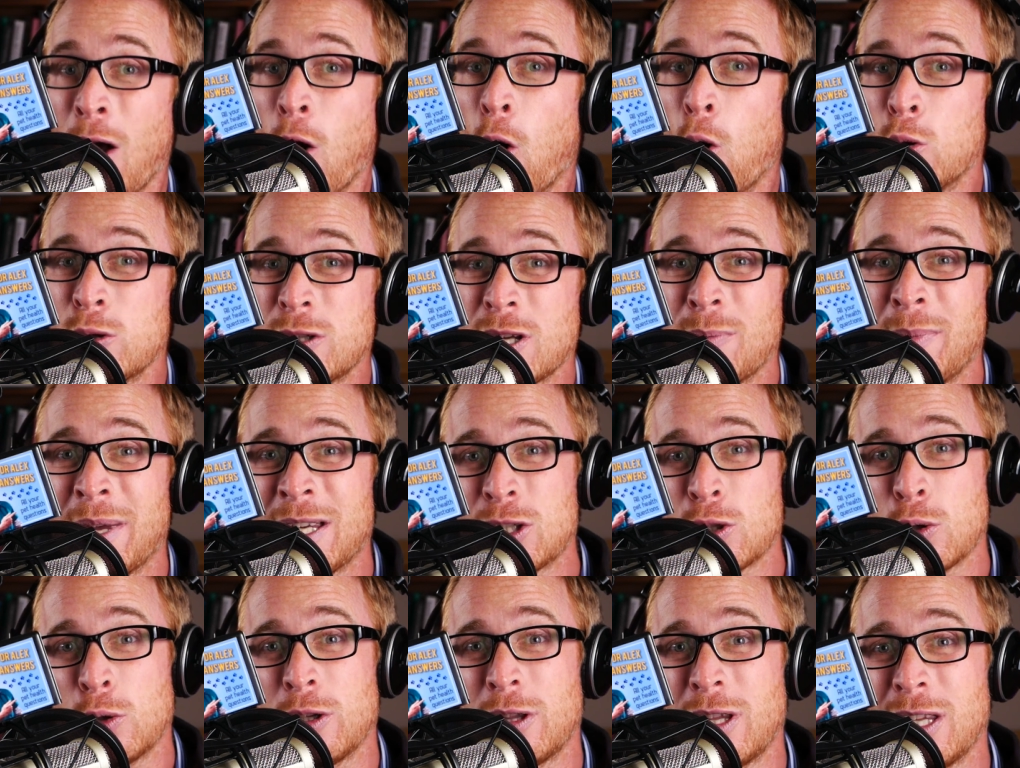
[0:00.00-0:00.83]
Also make
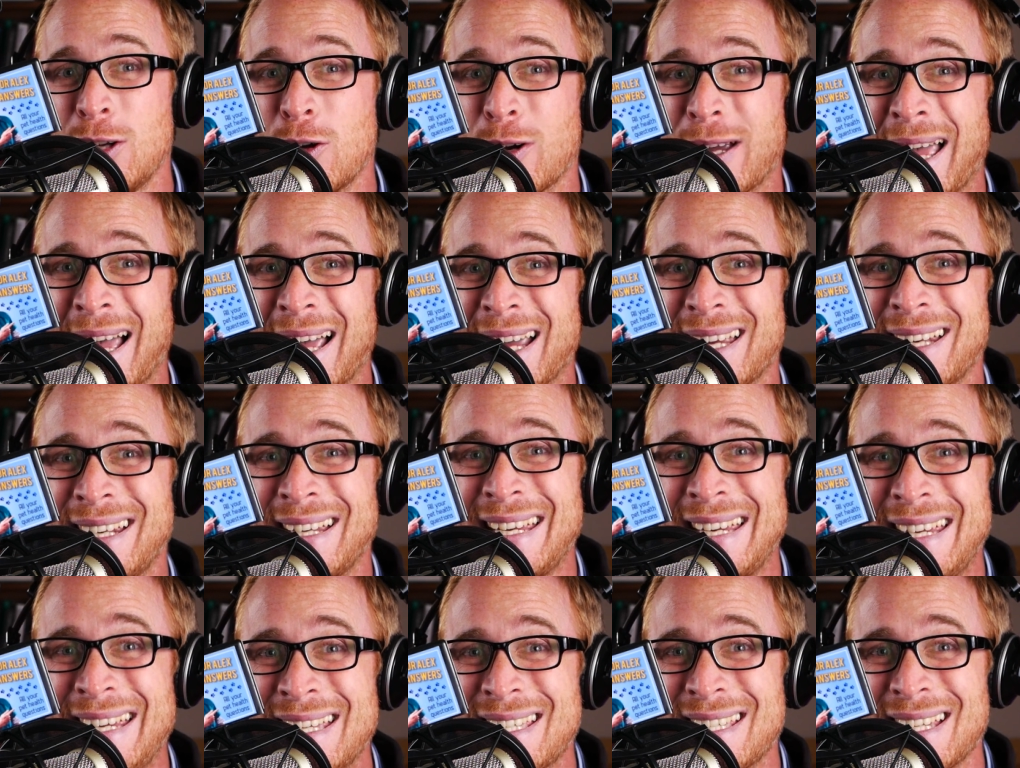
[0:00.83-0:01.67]
sure that your cat can
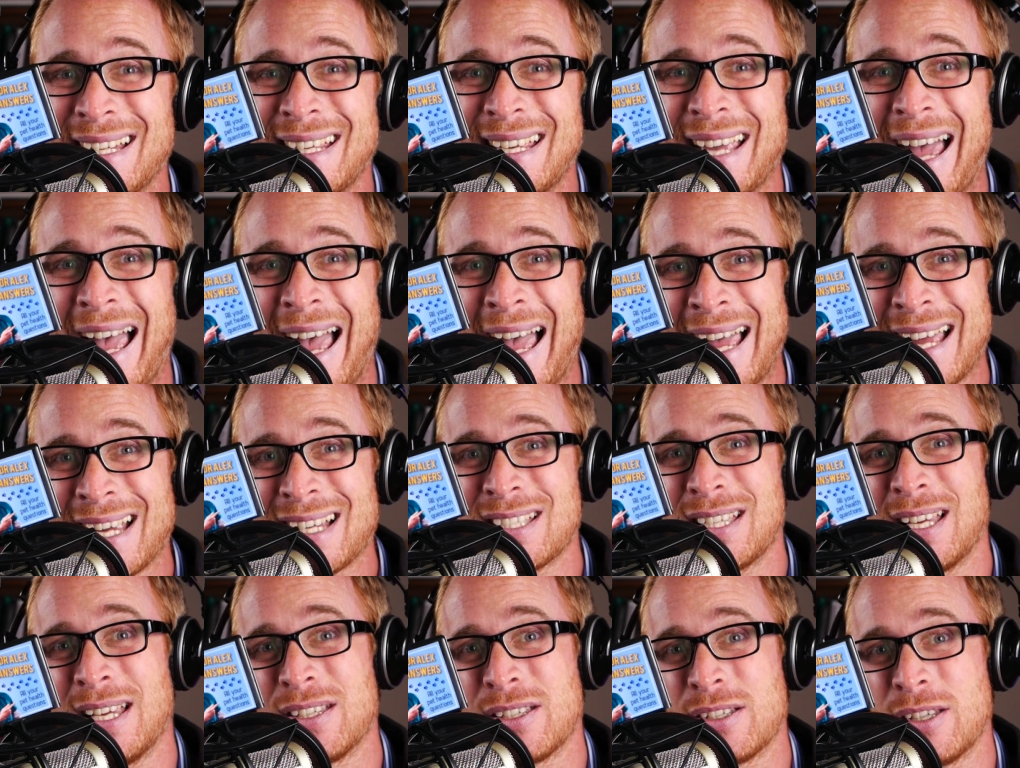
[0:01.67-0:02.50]
easily
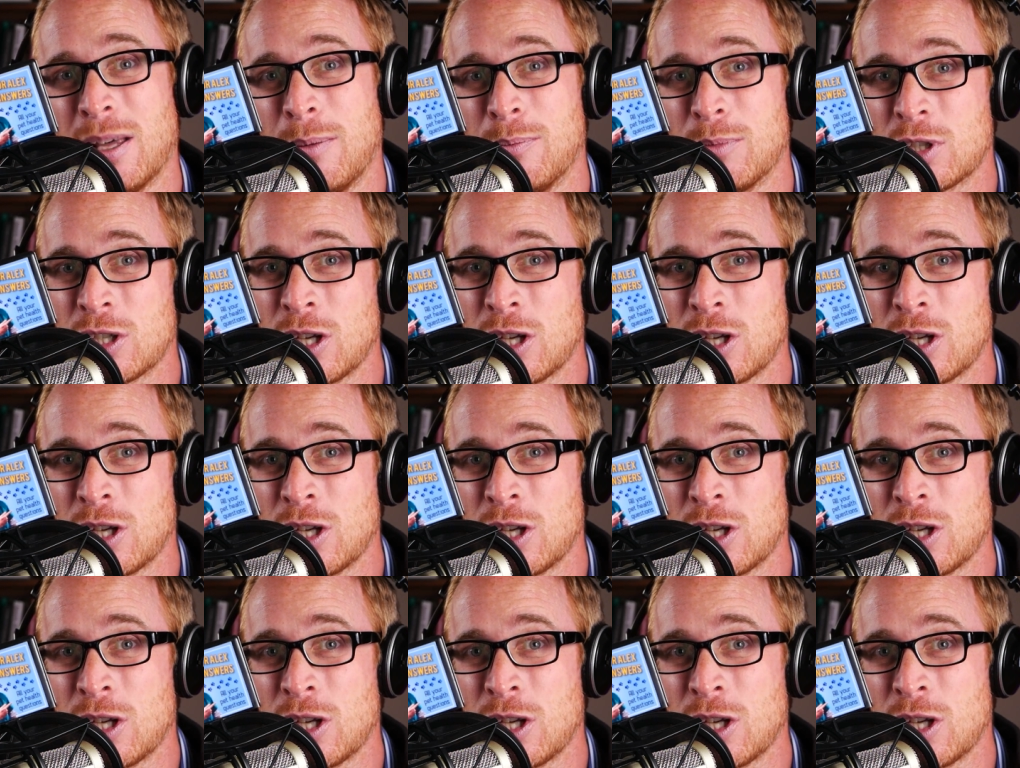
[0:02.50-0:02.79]
access them.